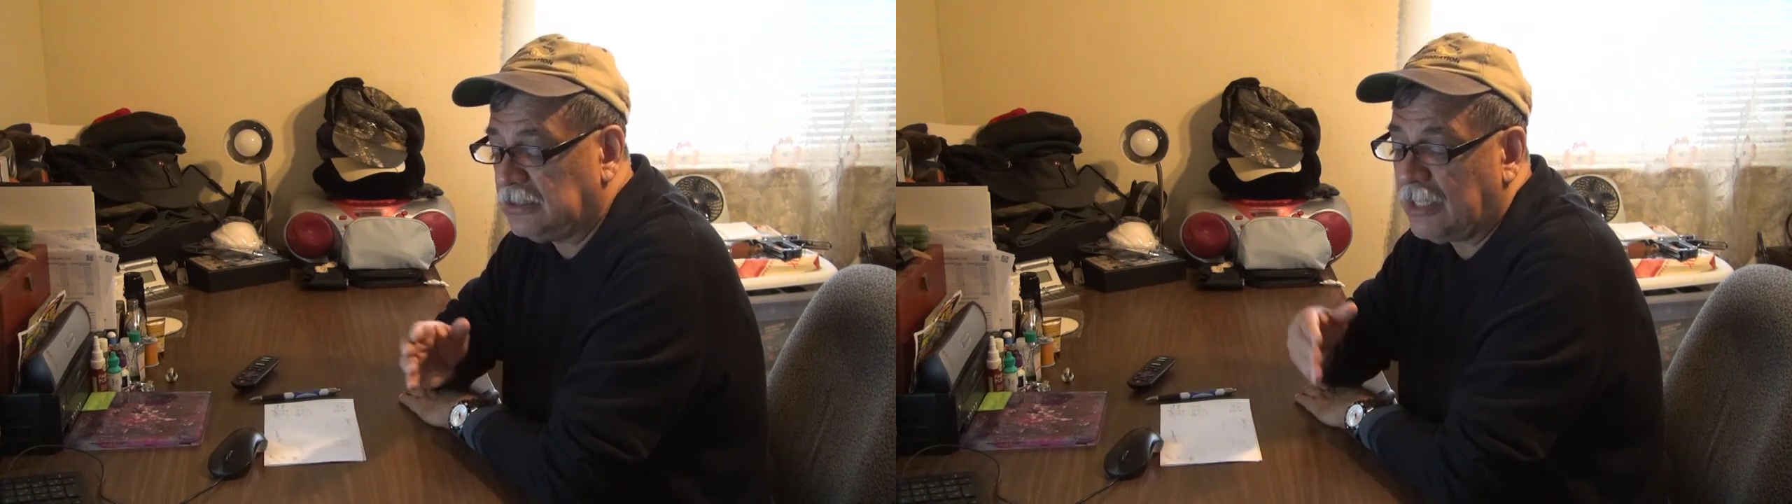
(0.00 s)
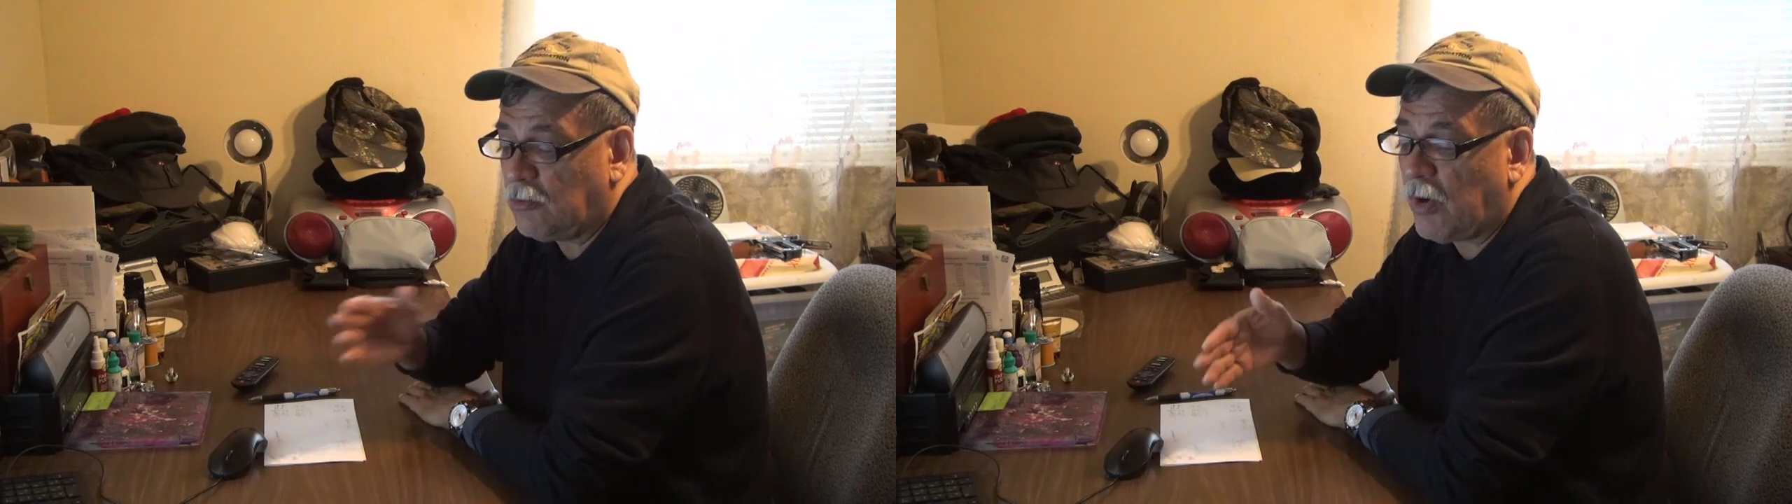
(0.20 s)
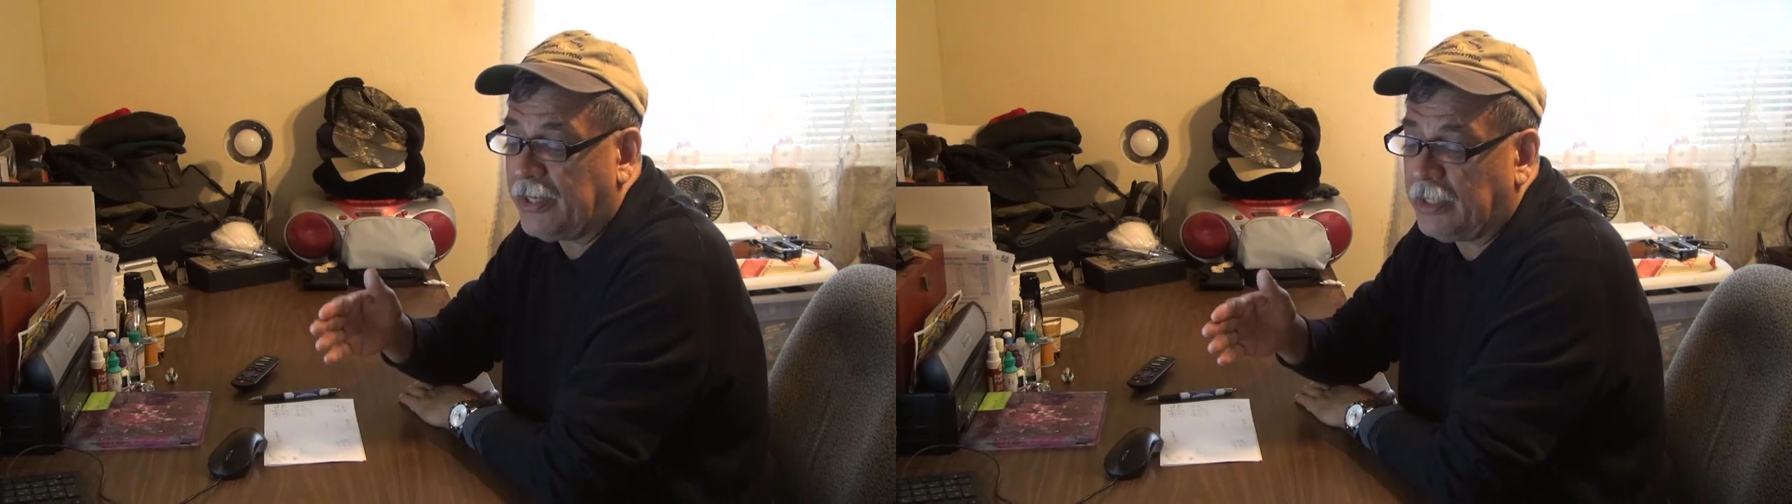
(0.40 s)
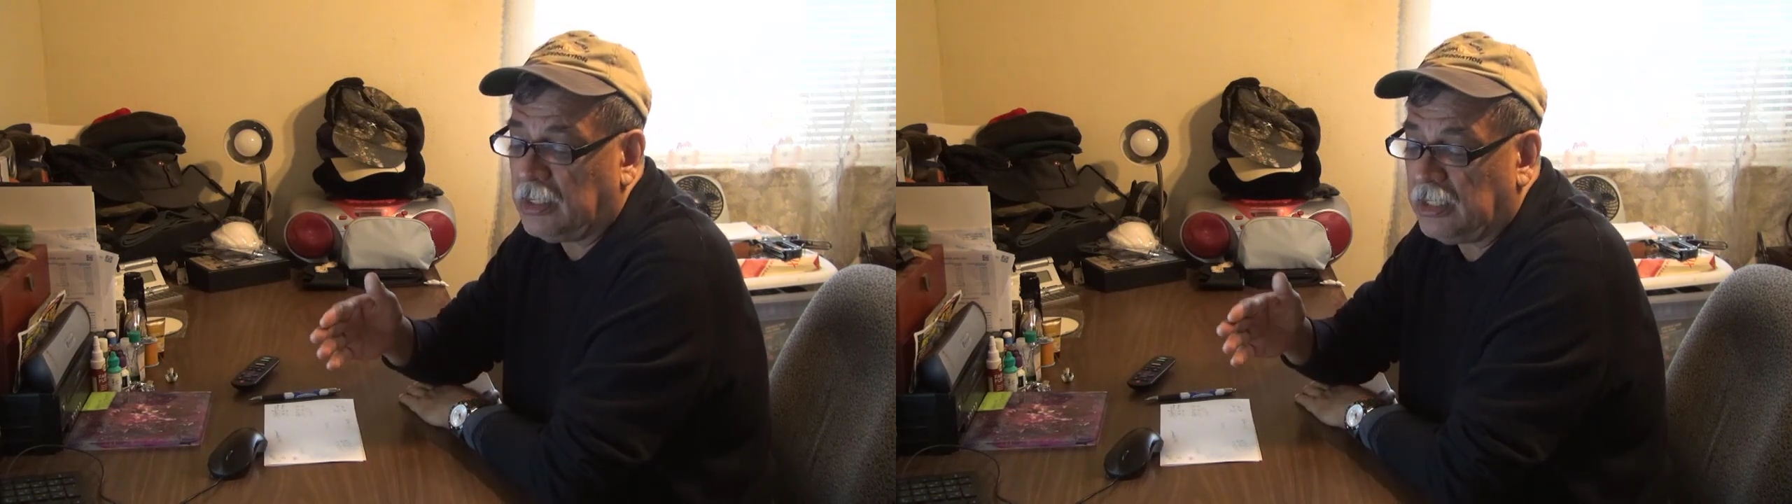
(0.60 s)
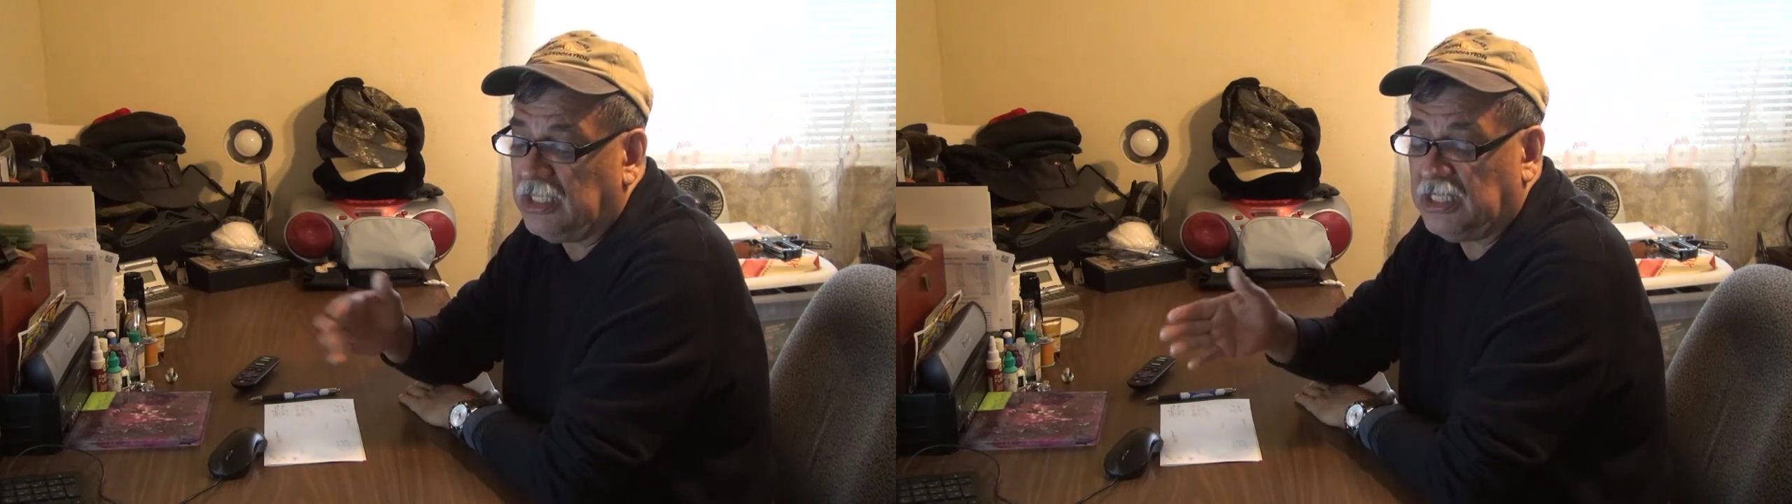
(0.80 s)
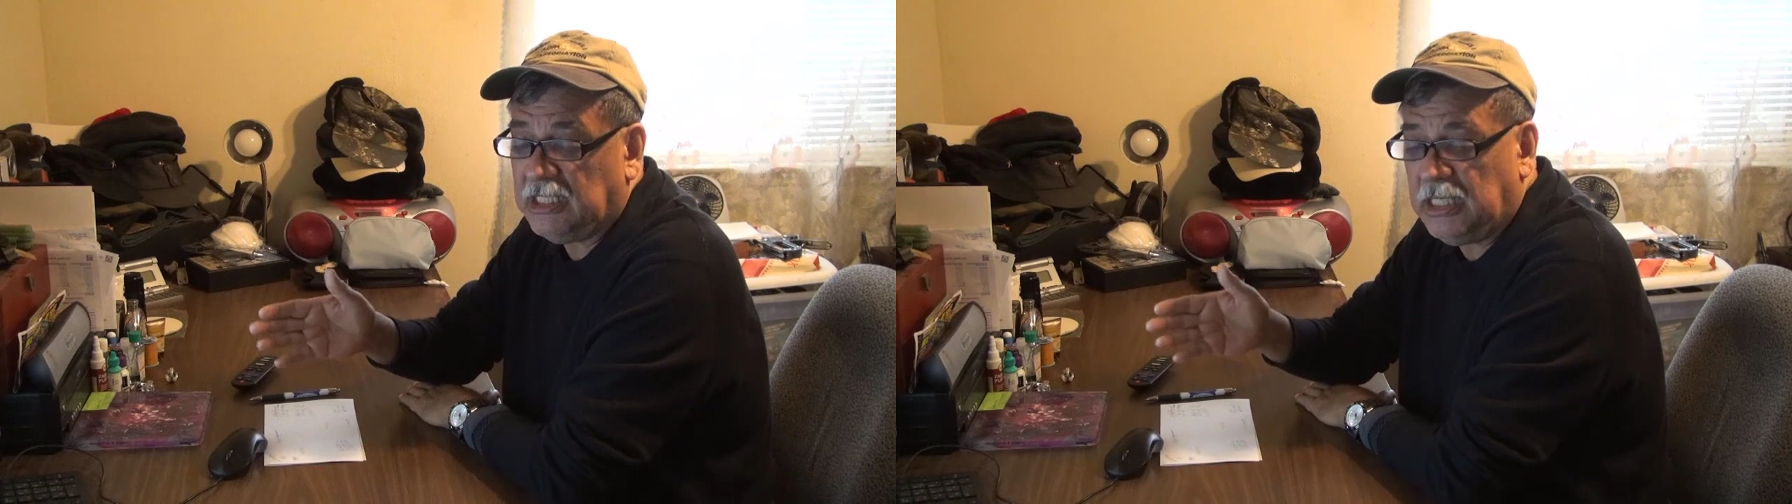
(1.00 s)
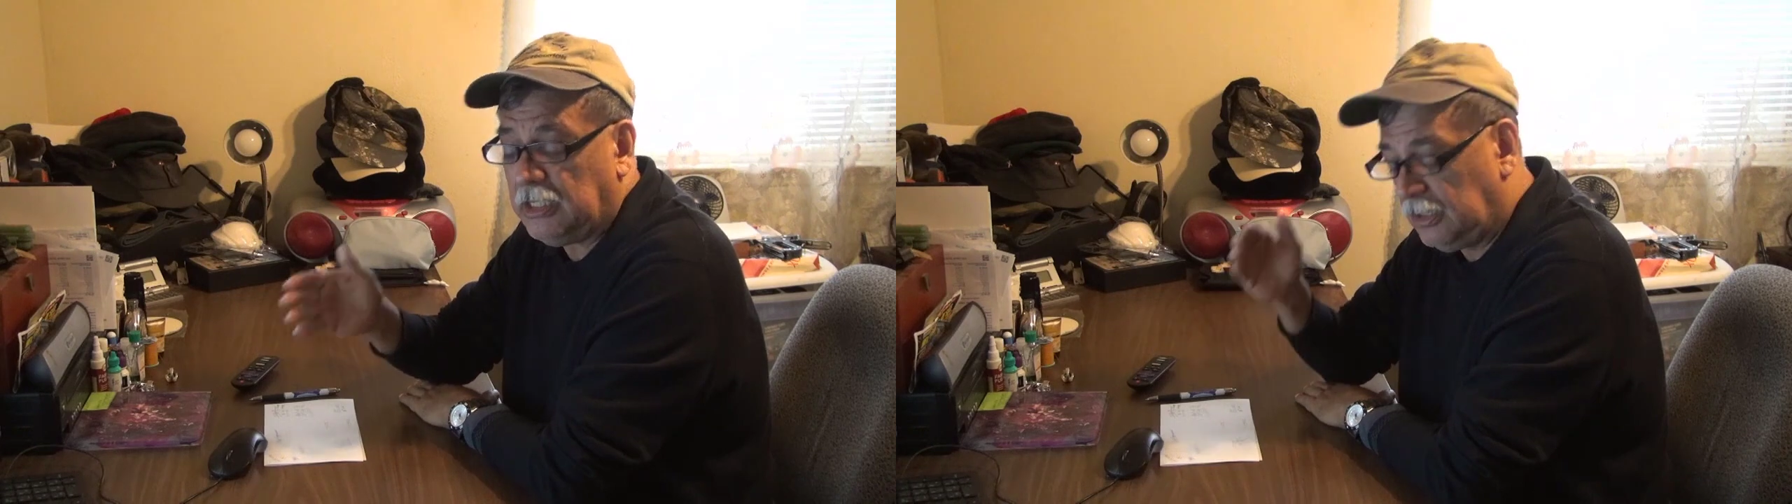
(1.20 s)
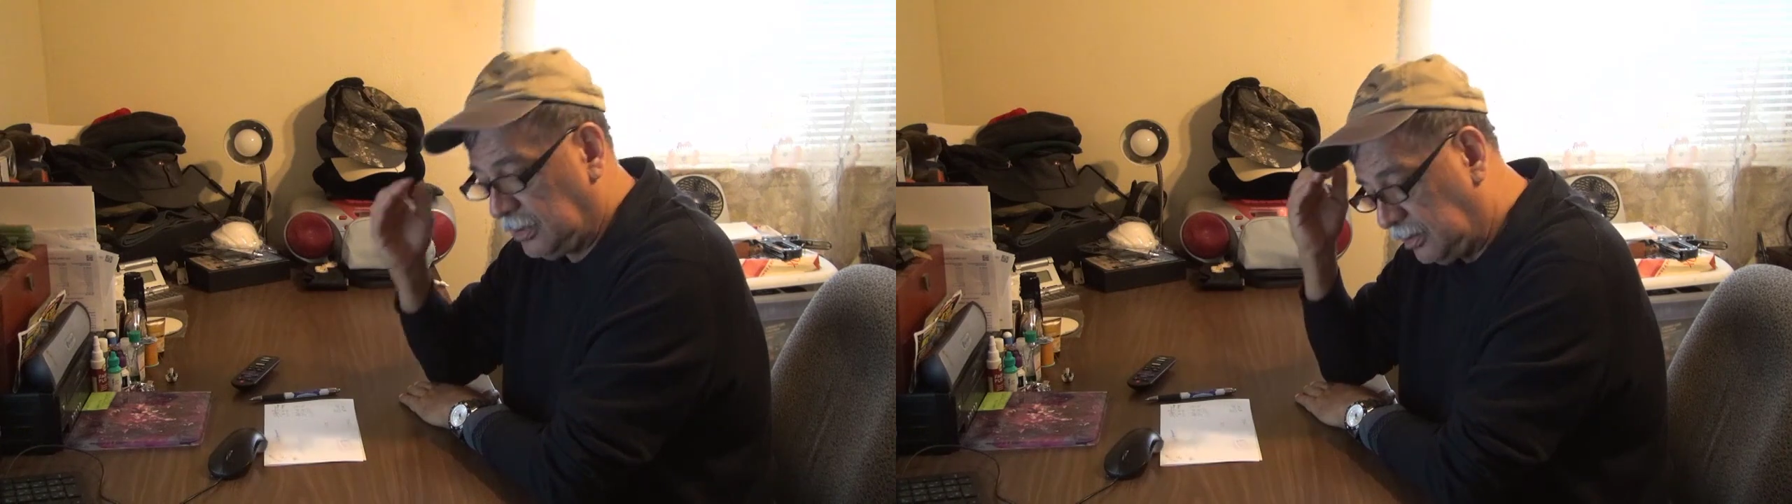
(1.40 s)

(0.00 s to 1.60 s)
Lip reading: not quite a EDD.